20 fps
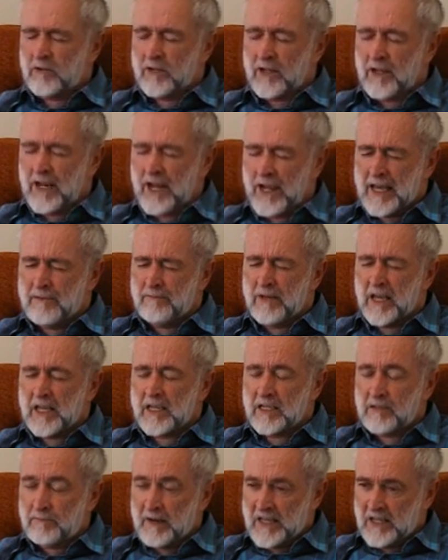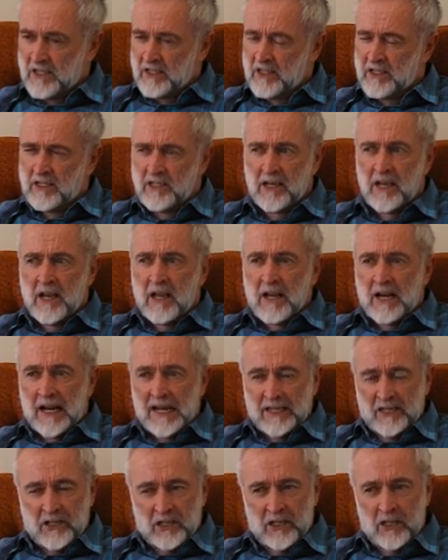claim expenses
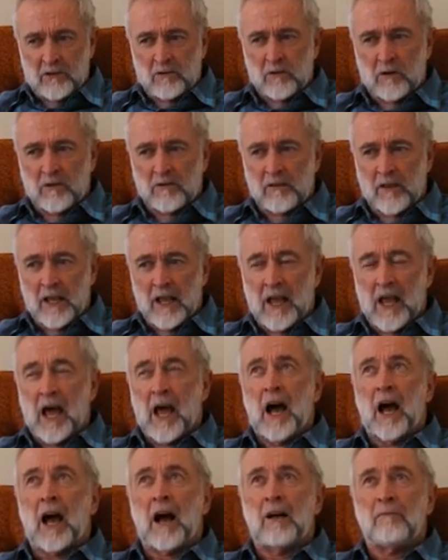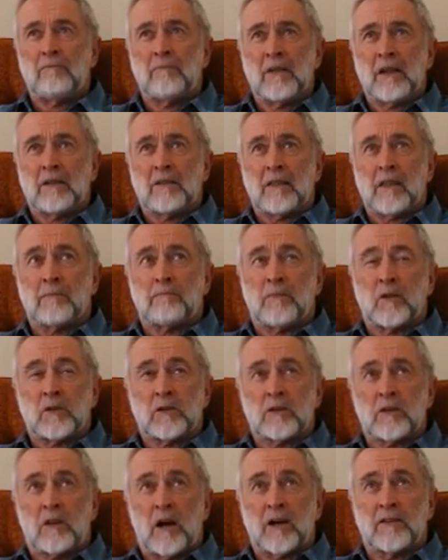and so on.
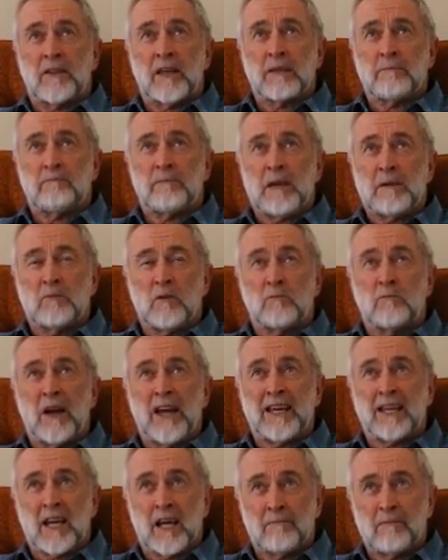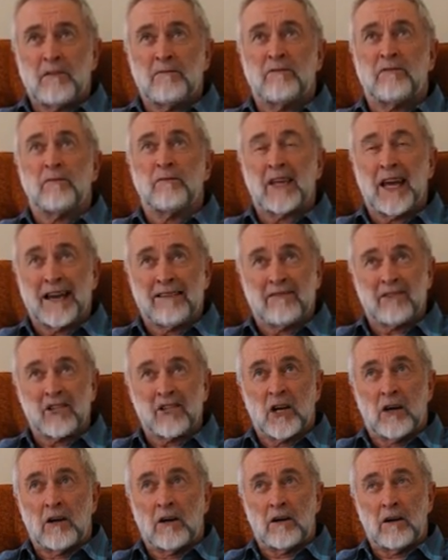But I think people may come in from the
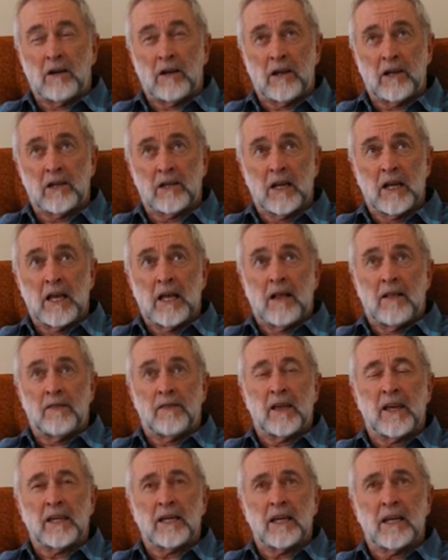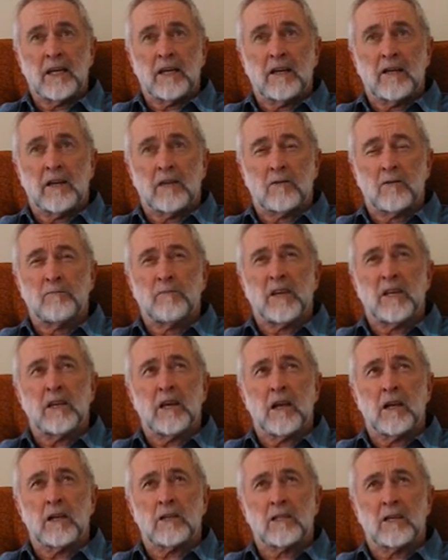outside thinking it'll be
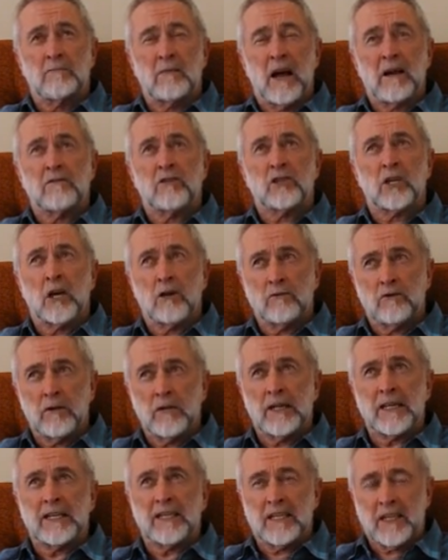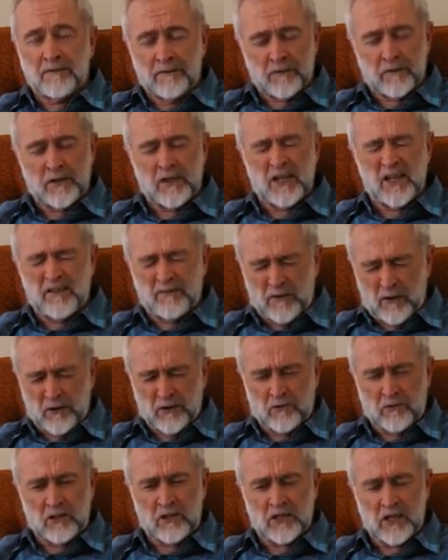somehow totally different in the
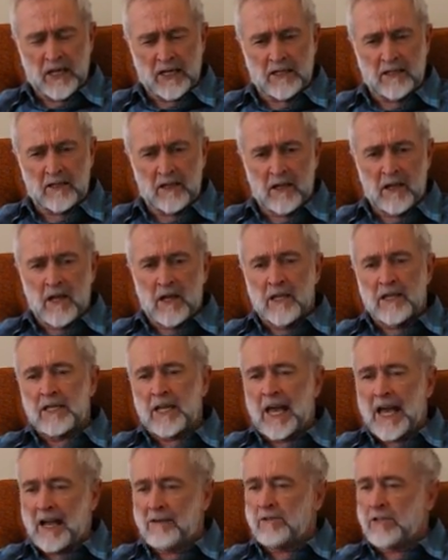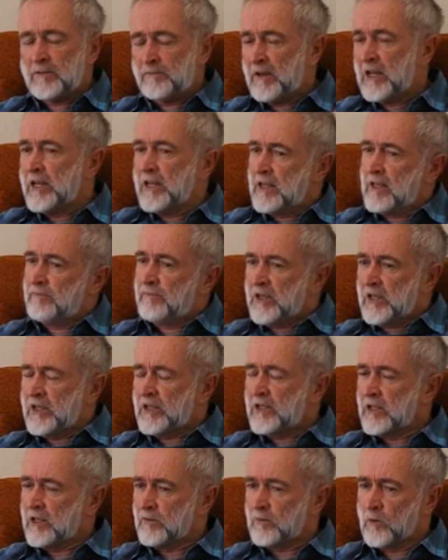voluntary sector to how it's been in the
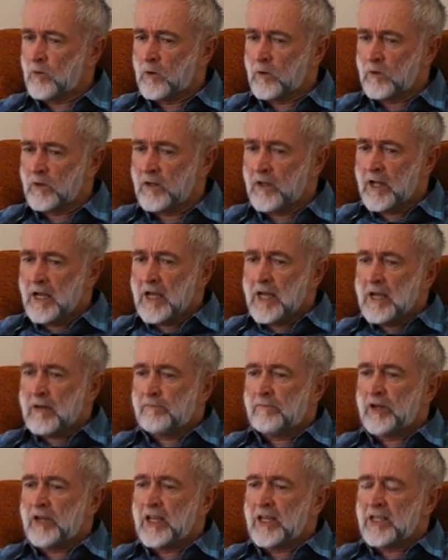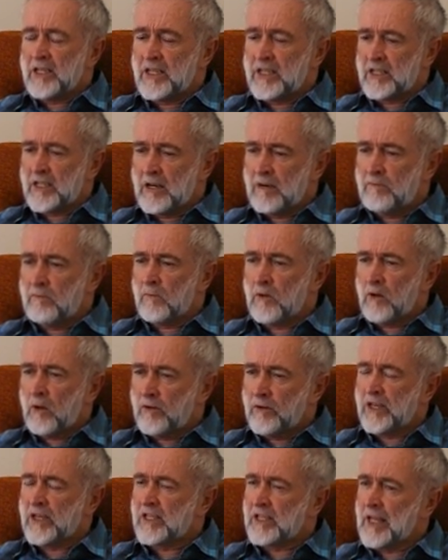business world. But in some
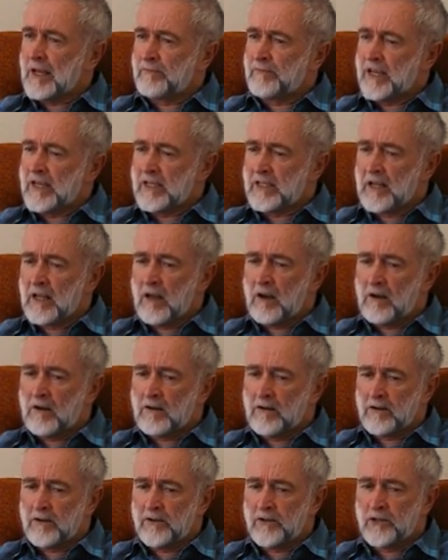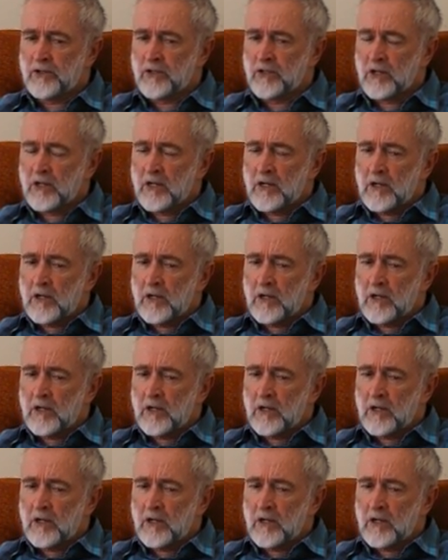long-established large